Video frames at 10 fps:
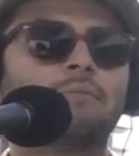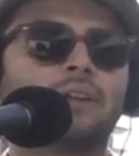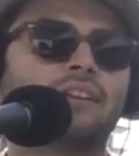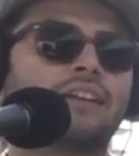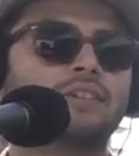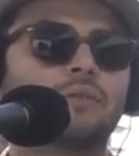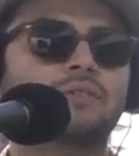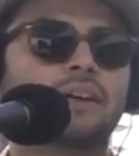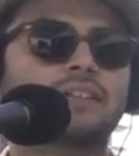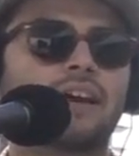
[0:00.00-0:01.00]
But it's
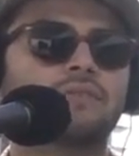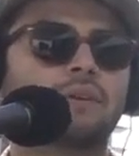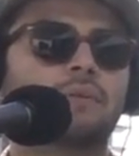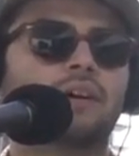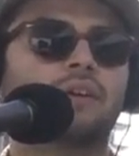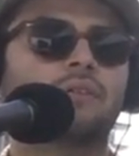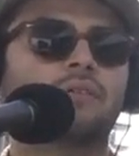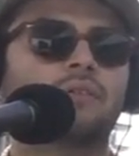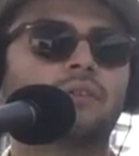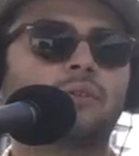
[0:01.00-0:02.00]
always great to have someone
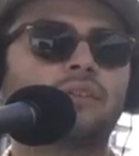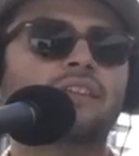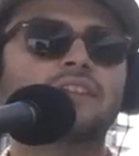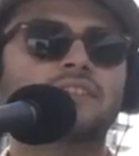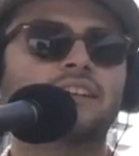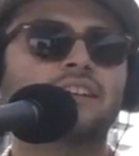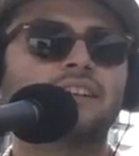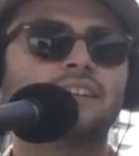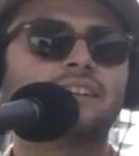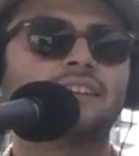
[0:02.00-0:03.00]
go, you think that's
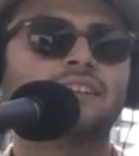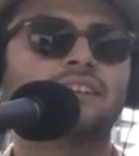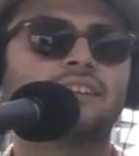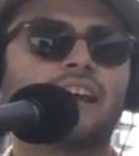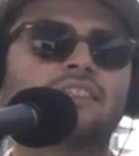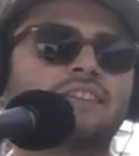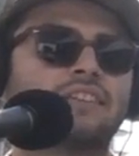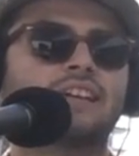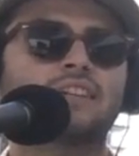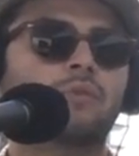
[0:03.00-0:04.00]
good? At
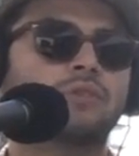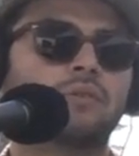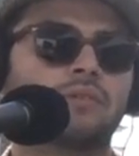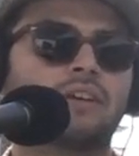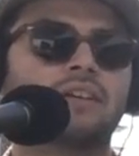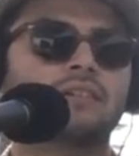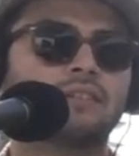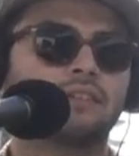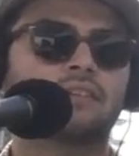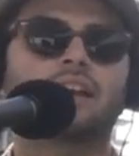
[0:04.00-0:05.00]
this age, I was doing
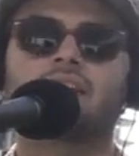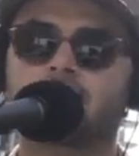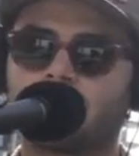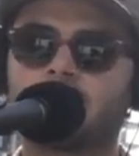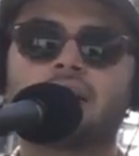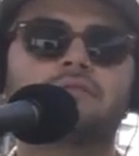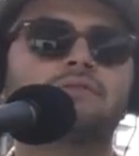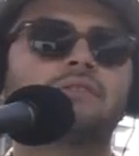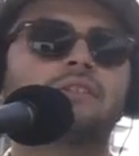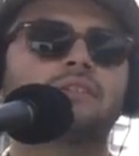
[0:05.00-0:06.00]
this. And you're like, fair
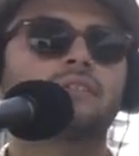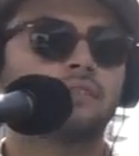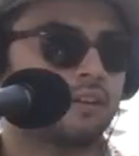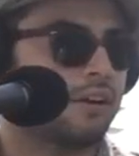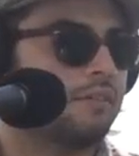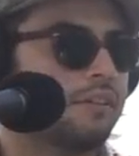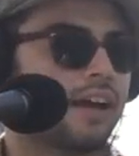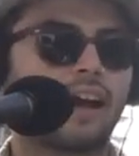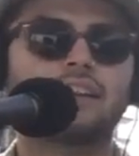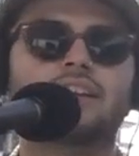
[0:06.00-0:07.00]
enough.
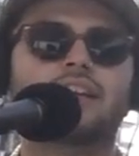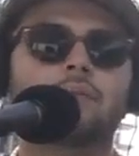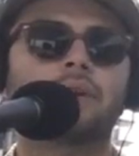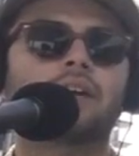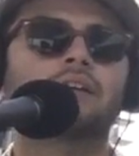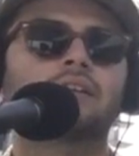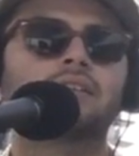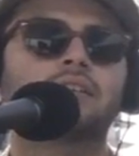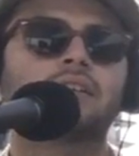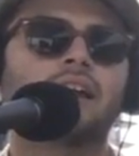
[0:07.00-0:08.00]
And I need to get better.
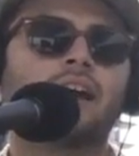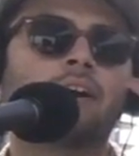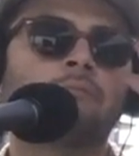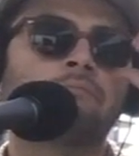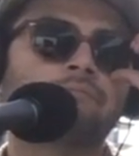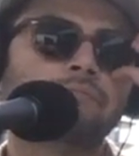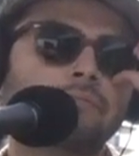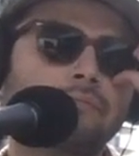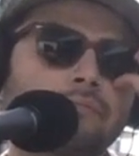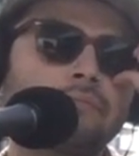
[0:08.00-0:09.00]

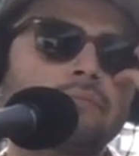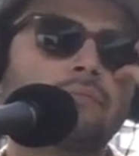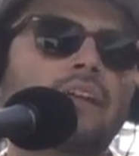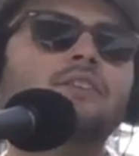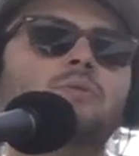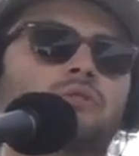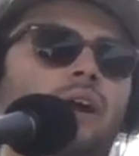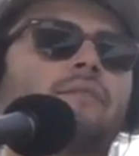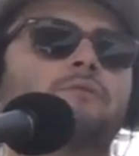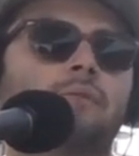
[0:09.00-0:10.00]
That's what
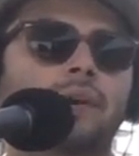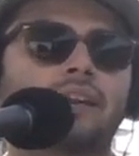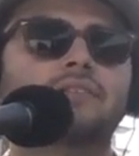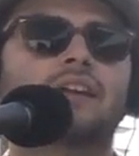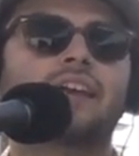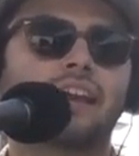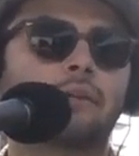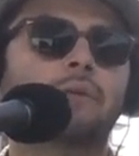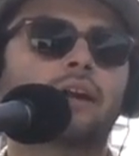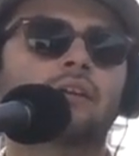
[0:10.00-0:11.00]
drives me, man, is like
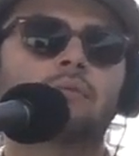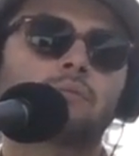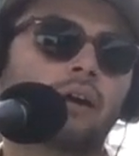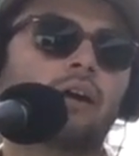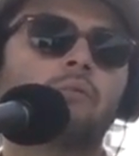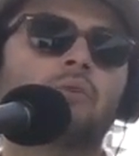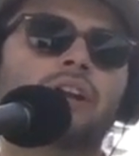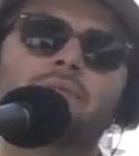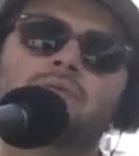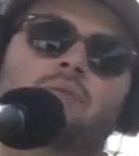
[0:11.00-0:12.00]
getting better. But
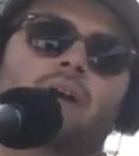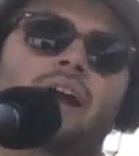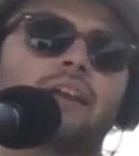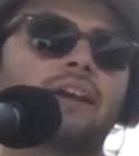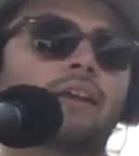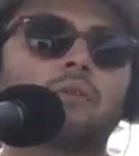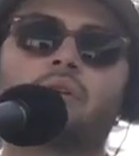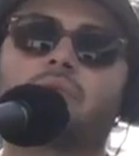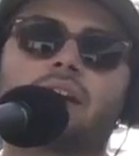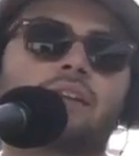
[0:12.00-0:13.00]
when it comes to riding, I don't
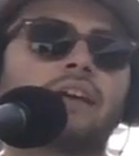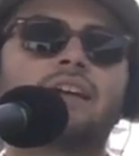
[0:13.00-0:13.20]
know if I